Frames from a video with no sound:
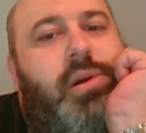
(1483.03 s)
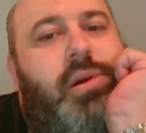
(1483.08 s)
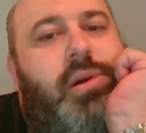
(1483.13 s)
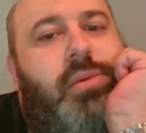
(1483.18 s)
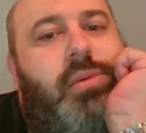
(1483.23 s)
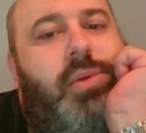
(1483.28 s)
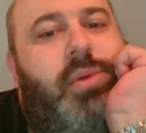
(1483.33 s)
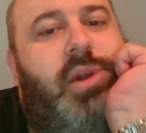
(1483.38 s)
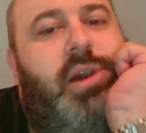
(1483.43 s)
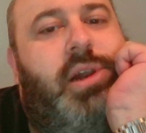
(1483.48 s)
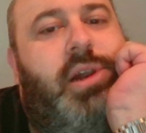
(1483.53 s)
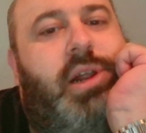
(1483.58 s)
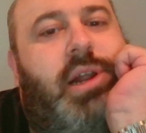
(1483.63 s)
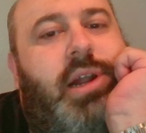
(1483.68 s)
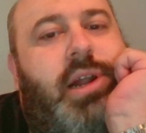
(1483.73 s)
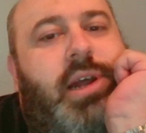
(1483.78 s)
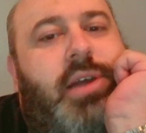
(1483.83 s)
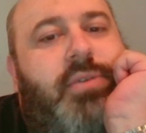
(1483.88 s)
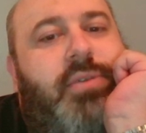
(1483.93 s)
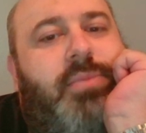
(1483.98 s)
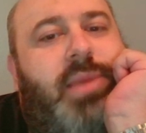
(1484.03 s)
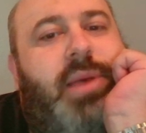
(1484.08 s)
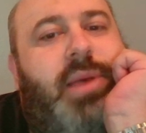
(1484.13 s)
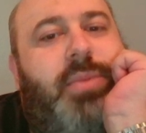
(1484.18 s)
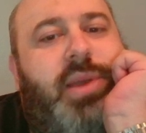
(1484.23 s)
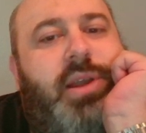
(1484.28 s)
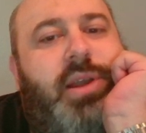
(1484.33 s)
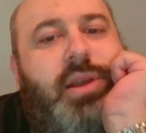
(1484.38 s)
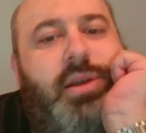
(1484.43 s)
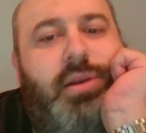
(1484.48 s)
I mean, then I have maybe
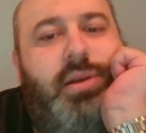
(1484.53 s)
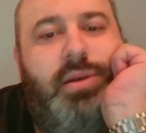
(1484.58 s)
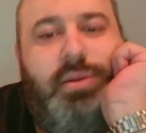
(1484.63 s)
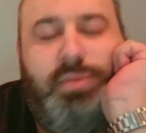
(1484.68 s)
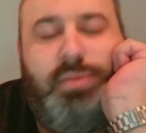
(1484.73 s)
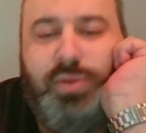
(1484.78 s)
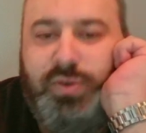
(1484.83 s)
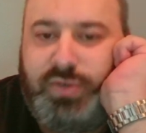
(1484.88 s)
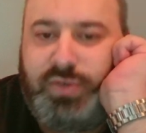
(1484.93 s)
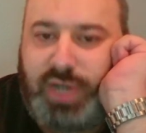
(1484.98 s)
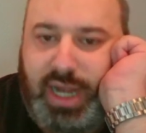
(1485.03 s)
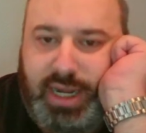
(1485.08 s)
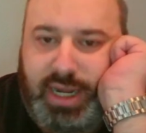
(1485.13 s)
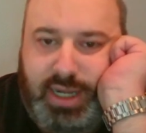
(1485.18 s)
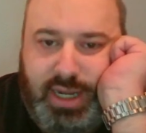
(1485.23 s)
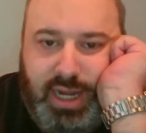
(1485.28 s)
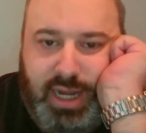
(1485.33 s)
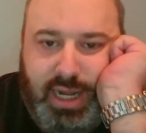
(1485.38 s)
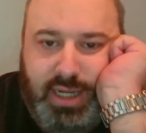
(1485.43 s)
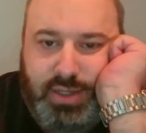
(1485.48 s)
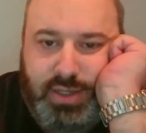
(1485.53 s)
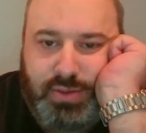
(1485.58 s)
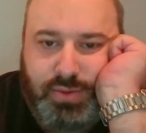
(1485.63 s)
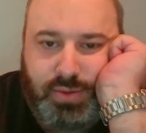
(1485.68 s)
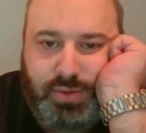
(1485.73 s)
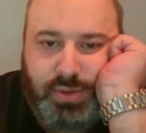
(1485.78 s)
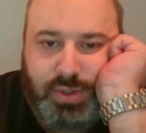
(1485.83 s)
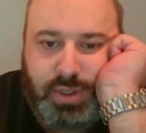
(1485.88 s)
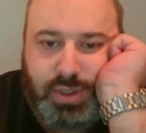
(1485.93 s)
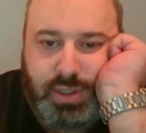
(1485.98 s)
moves like that
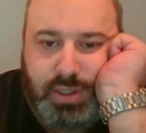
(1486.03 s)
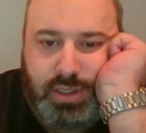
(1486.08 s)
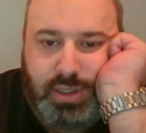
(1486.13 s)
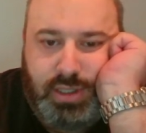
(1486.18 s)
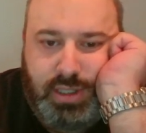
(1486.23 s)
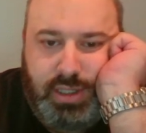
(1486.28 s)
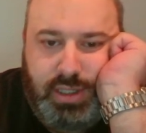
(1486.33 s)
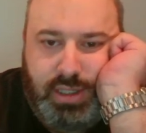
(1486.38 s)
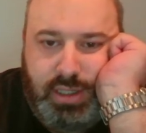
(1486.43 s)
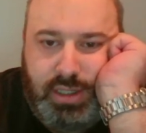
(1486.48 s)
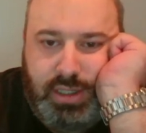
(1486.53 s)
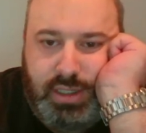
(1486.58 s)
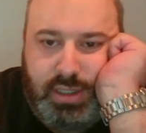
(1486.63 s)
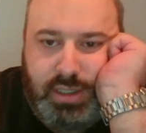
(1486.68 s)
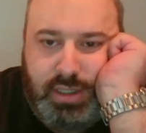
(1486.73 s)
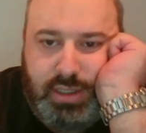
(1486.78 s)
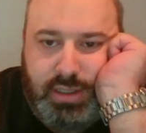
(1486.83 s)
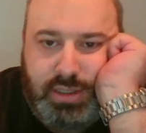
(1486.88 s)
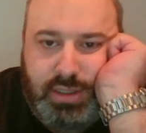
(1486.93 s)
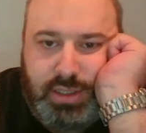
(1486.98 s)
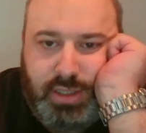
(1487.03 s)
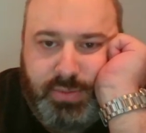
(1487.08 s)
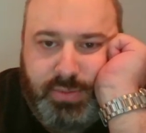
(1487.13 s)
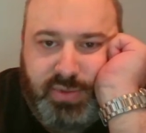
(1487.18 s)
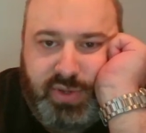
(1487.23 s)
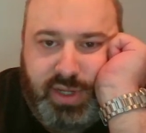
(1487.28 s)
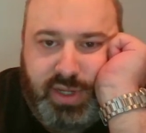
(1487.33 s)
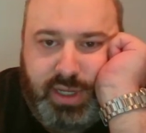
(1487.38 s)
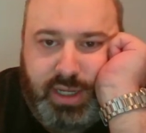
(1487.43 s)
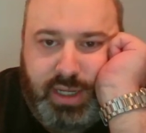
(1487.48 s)
or
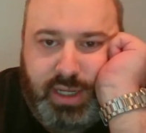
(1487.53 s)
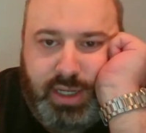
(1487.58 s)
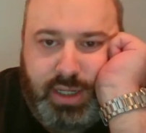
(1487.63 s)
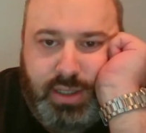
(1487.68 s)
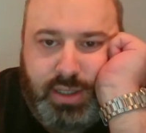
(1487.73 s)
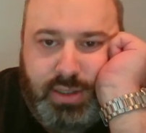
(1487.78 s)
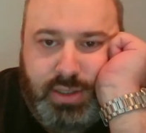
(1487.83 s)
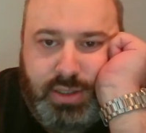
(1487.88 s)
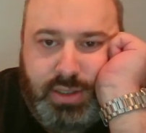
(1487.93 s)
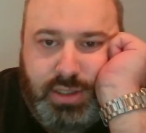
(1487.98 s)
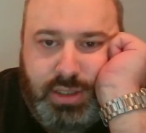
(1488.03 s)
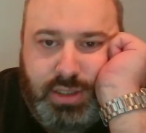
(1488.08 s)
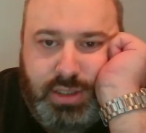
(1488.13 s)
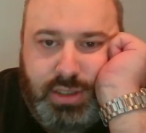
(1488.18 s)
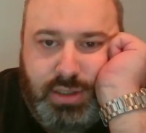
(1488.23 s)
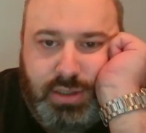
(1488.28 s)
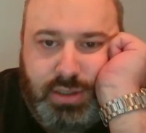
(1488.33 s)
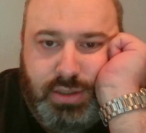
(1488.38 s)
something else.